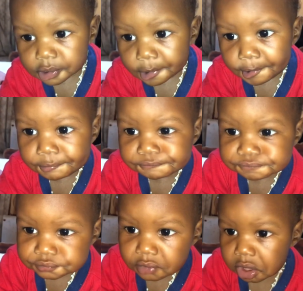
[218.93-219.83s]
Nasty.
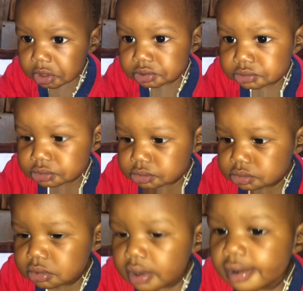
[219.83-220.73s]
Bro, you wanna sit
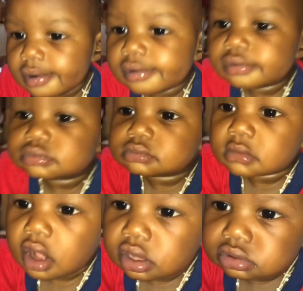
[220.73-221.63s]
up or like what?
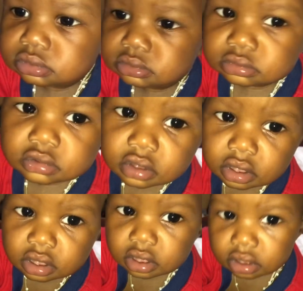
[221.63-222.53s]
Like, what's up with you? Like,
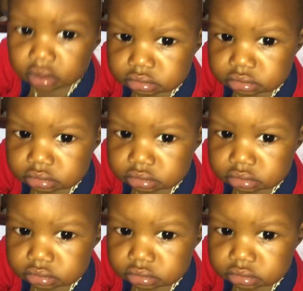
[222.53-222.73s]
you want this?